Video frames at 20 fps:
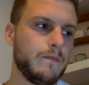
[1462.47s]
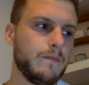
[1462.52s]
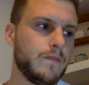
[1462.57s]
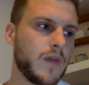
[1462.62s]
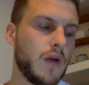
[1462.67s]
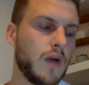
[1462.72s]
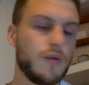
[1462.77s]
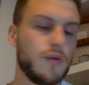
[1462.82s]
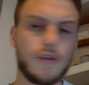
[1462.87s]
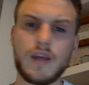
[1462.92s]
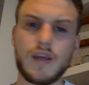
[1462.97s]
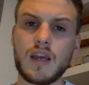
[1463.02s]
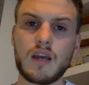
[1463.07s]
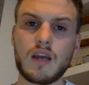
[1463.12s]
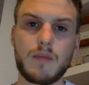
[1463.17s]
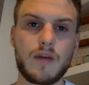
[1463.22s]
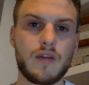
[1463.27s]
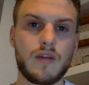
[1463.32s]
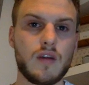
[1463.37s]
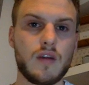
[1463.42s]
I was thinking
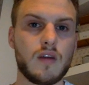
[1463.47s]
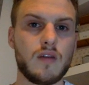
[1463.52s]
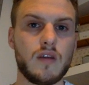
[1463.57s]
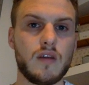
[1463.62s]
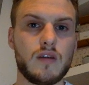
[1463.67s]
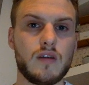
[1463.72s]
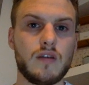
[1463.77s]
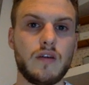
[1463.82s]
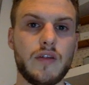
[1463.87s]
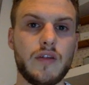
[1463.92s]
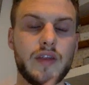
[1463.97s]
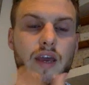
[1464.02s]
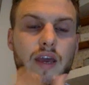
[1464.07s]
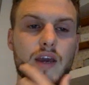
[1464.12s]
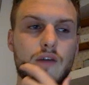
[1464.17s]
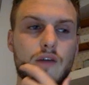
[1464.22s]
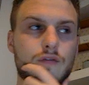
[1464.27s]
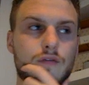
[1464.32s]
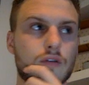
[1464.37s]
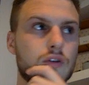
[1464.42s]
about this the other day
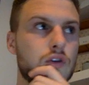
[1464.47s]
of,